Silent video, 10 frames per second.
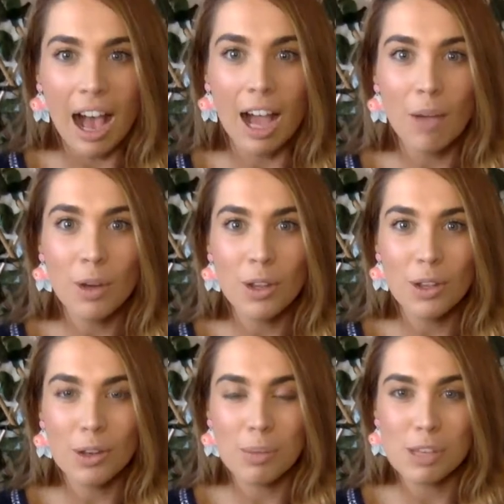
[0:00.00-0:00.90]
I want
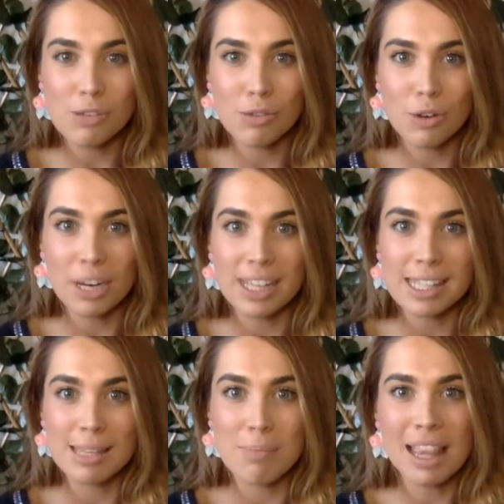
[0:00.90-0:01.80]
you to be drawing
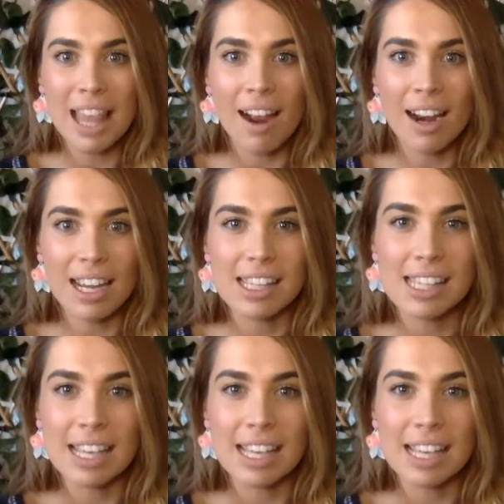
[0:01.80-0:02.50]
similarities